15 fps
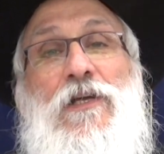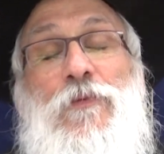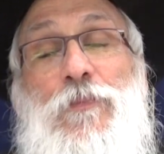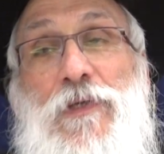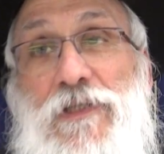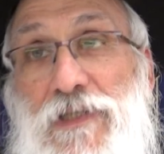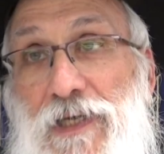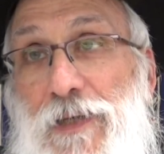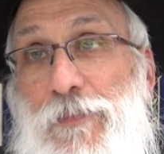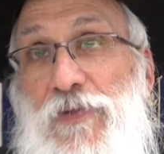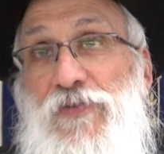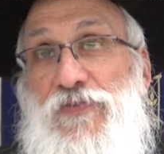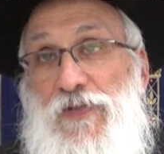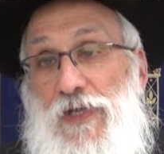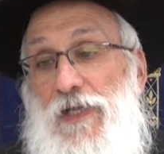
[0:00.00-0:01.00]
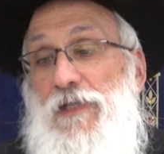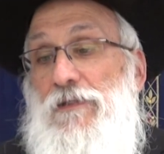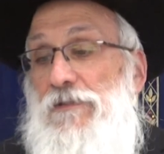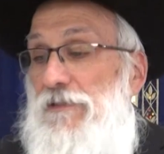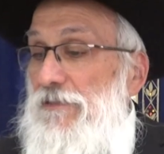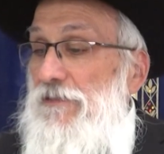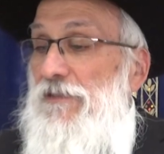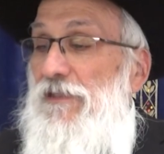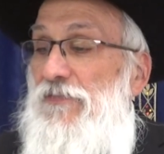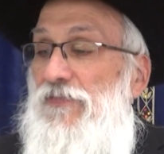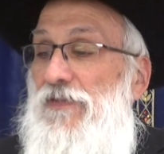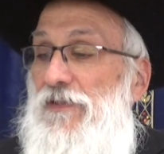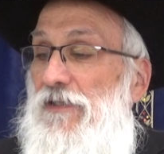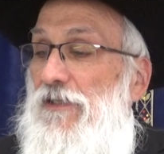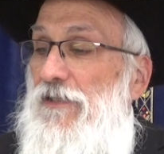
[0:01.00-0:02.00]
But the Rebbe said,
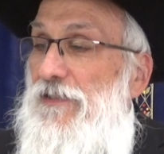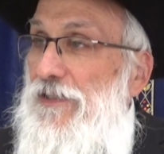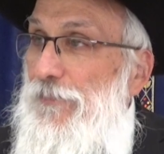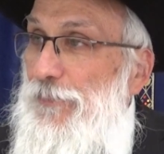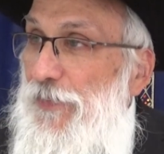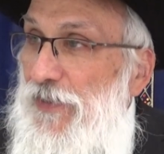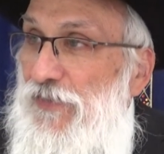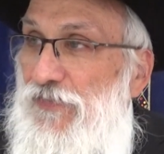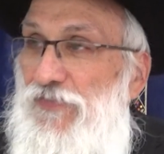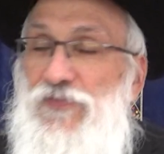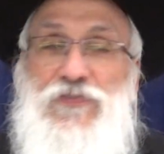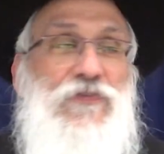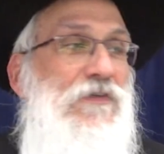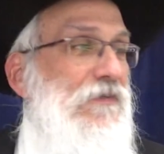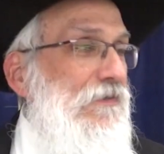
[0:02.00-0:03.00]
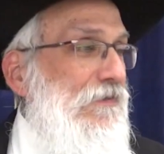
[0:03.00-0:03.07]
listen, Olympics,